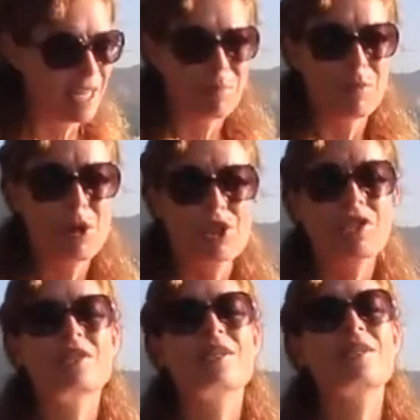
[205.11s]
in
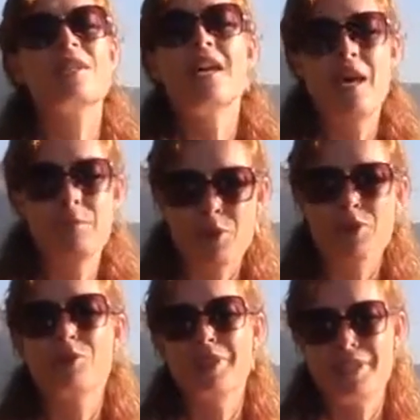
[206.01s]
emergencies and
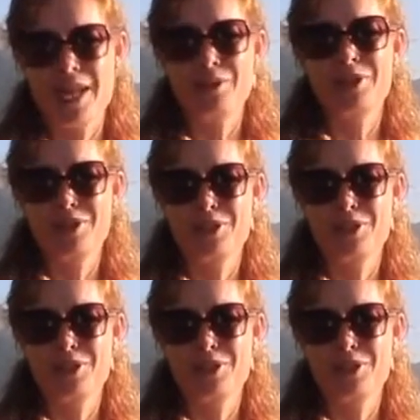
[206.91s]
possibly downhill